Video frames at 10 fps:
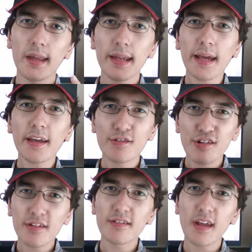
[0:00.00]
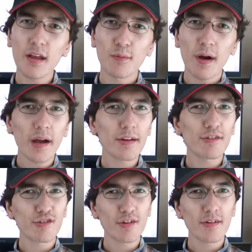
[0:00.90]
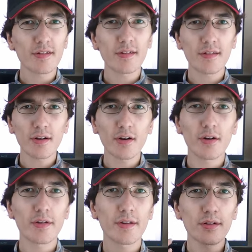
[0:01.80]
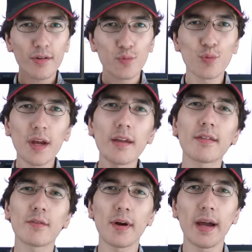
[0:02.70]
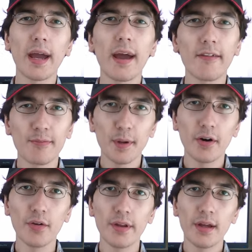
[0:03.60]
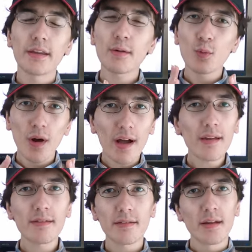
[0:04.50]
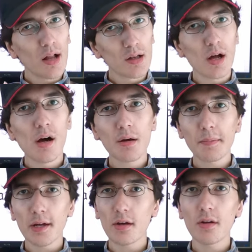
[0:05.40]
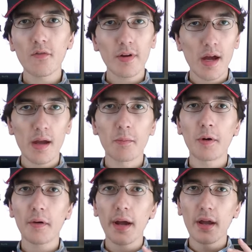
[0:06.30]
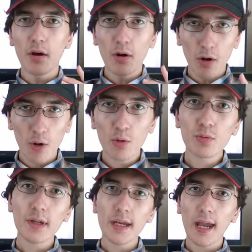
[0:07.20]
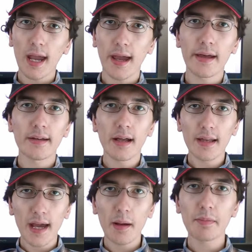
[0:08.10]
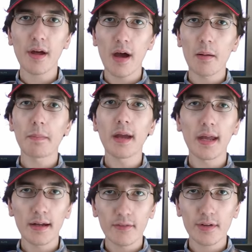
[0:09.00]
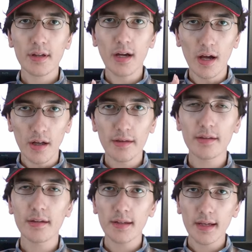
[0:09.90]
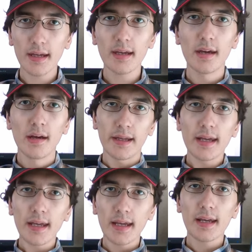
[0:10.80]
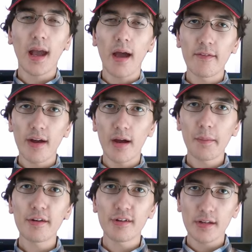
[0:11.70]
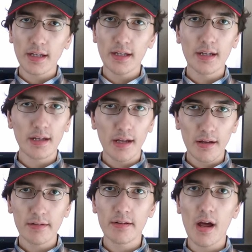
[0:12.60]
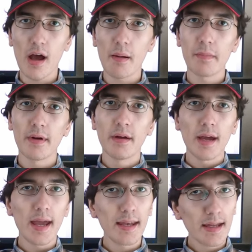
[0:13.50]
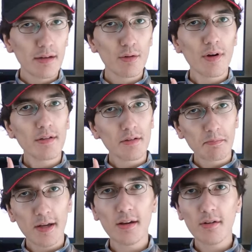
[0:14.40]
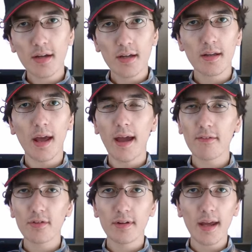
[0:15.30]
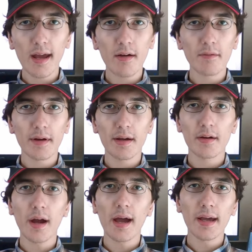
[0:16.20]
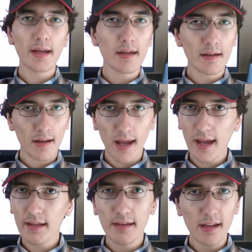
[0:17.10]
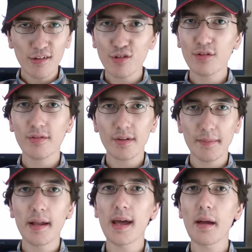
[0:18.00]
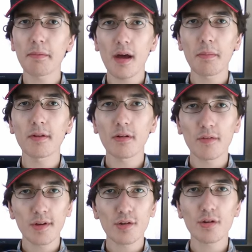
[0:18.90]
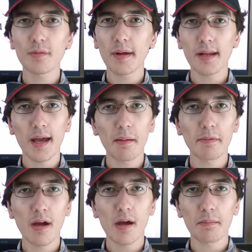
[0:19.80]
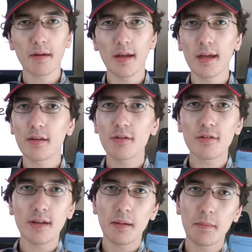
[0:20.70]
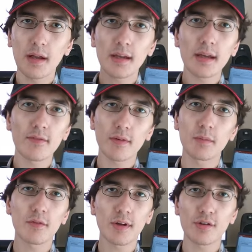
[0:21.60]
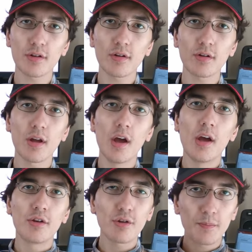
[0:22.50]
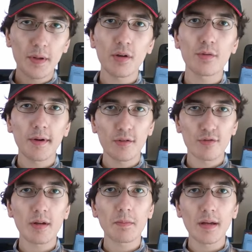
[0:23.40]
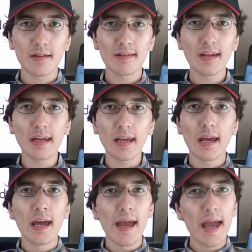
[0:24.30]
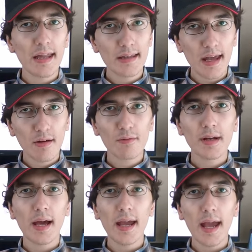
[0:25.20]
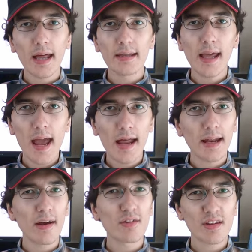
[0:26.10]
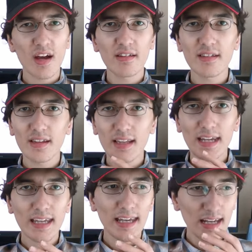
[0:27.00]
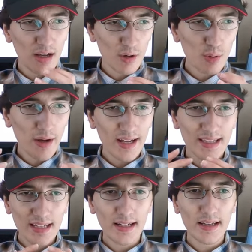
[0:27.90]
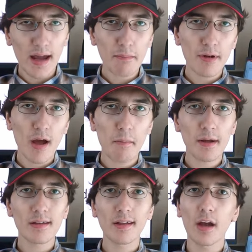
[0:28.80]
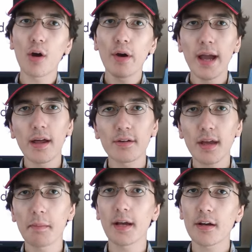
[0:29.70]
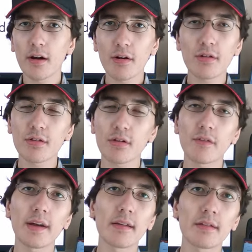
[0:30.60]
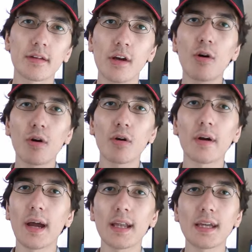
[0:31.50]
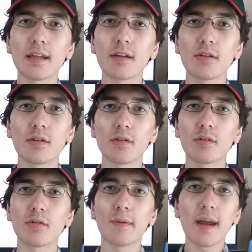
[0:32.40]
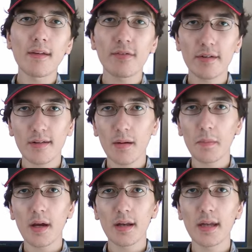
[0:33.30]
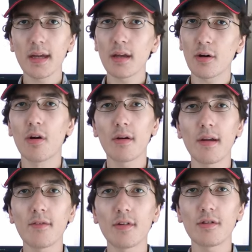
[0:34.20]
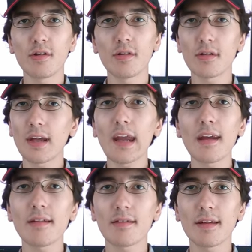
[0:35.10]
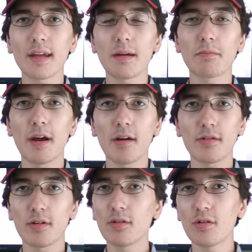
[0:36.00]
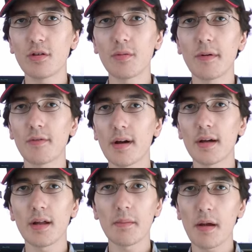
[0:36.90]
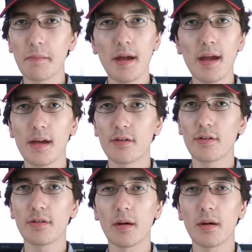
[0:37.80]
And like I just said, while the choice is yours, there's a reason why I have both. There was a long period of time where I only had a laptop and I was constantly thinking of how much I needed a desktop. And then there was a period after that where I had issues with my laptop, and so I returned my laptop and used that money from the return to build my dream PC. And then when I had that, I was constantly thinking, oh, I need a laptop because I had to get my car serviced, or I needed to wait for somebody, or even just easily browse YouTube while on my bed or